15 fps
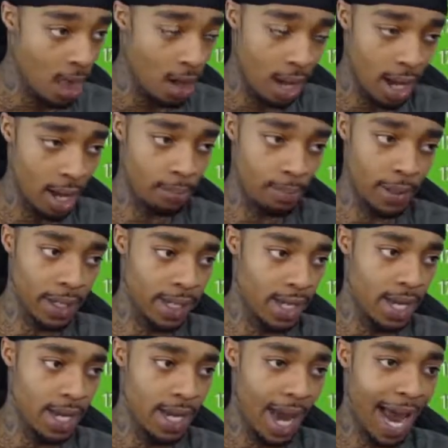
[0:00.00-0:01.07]
but
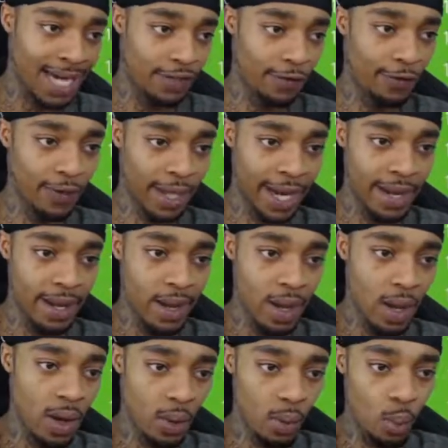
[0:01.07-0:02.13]
I just feel like
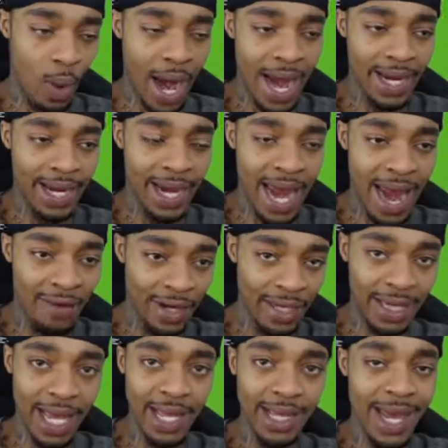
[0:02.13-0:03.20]
weighing in everything.